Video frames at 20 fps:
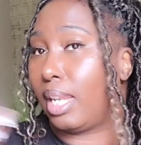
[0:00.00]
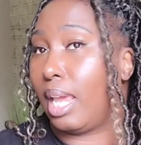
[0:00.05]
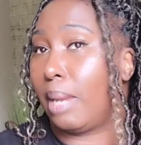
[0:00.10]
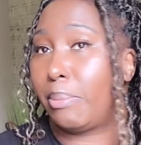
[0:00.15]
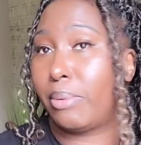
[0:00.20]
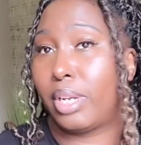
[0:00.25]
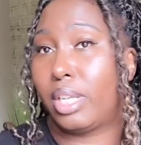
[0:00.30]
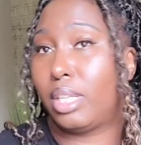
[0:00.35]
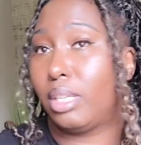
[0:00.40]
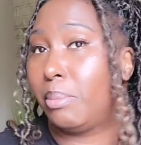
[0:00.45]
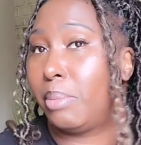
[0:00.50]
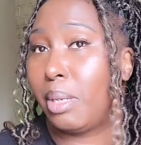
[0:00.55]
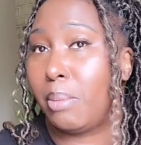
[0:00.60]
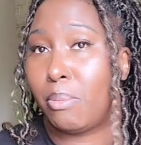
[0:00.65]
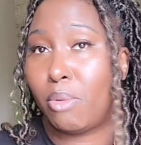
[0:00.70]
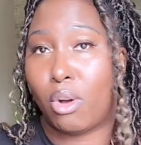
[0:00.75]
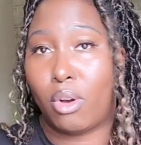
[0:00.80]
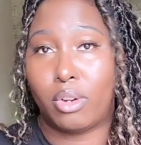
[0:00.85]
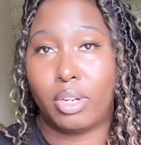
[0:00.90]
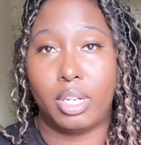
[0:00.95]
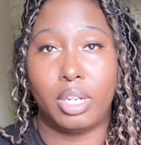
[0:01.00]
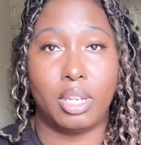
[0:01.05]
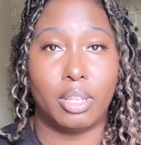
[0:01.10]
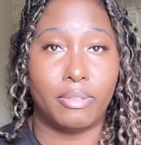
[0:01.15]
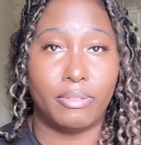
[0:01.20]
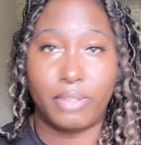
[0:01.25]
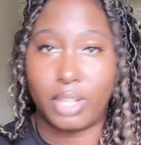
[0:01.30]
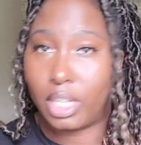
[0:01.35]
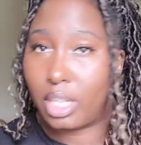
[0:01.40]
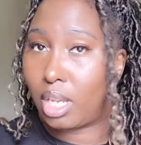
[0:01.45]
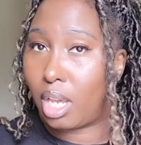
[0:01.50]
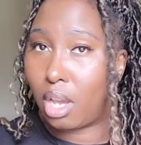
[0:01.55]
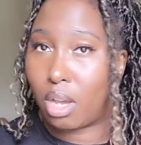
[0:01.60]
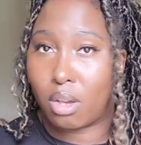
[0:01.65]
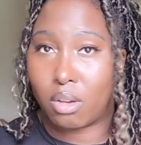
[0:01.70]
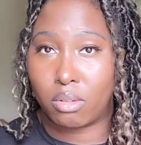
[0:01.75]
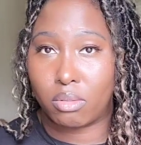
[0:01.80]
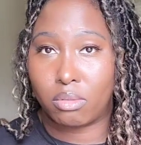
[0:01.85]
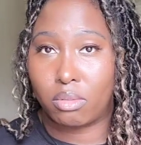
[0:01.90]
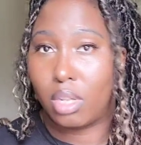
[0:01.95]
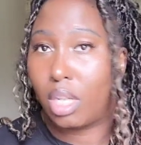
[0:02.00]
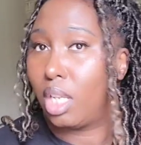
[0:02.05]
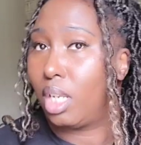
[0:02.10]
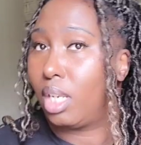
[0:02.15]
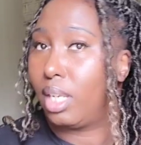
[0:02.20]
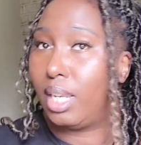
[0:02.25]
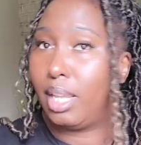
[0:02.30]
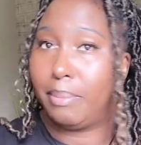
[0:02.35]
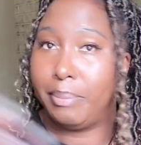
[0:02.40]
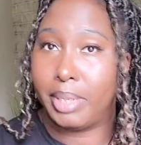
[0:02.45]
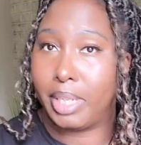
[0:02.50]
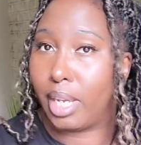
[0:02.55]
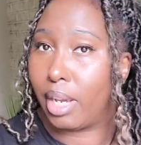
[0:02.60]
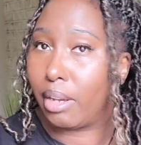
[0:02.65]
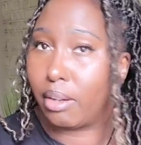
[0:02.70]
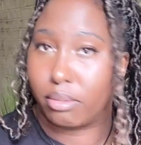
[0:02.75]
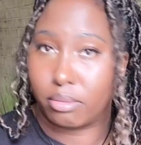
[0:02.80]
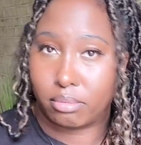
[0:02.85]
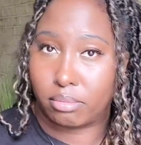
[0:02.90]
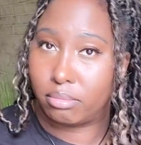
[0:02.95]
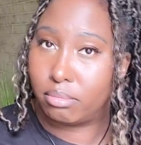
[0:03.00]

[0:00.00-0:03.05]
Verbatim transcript: elaborate a little bit more on another video, let me know.